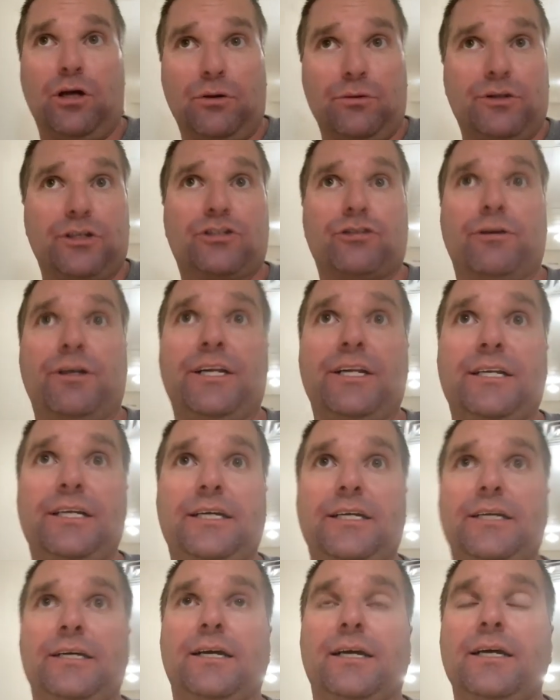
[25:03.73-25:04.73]
below the
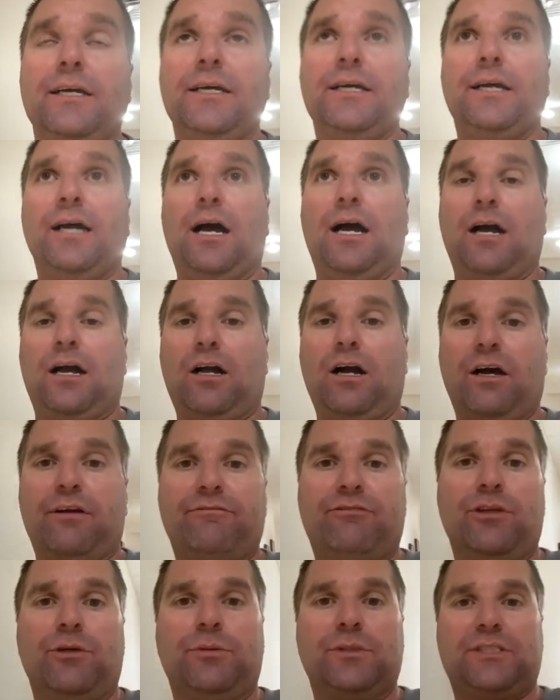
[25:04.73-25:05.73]
Trinity
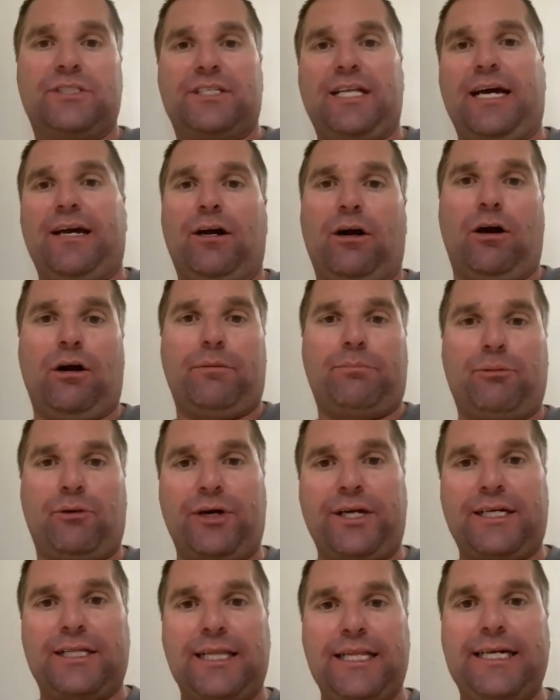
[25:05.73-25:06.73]
confluence that are
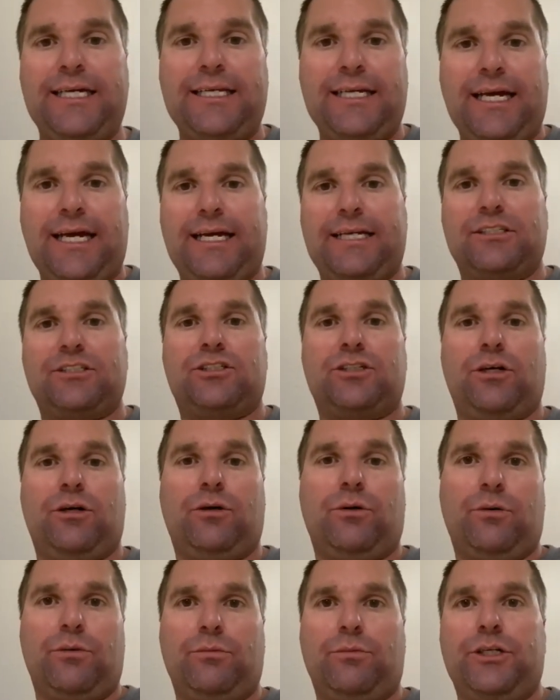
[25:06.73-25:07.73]
pretty clean, and
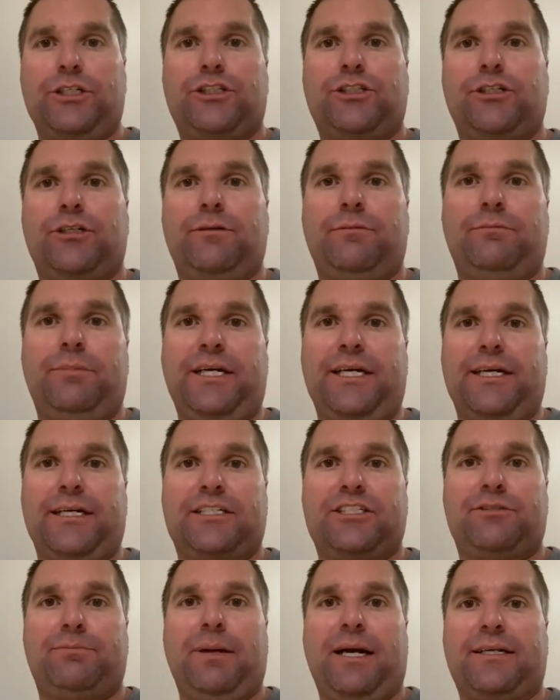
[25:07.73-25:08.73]
so we should be
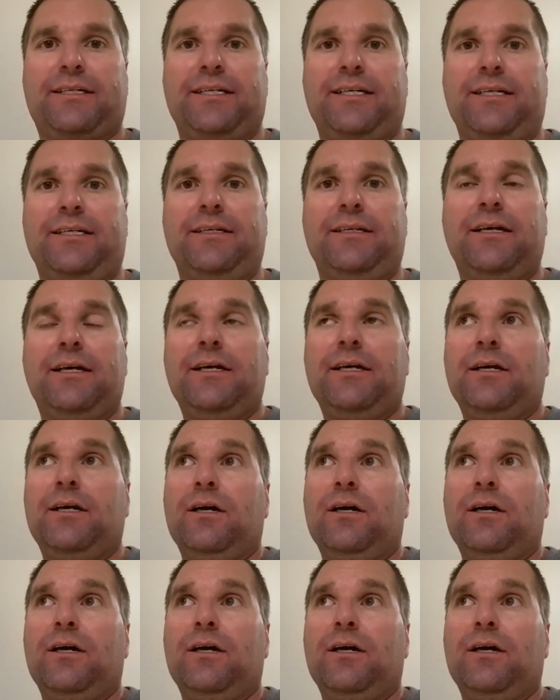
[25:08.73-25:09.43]
expecting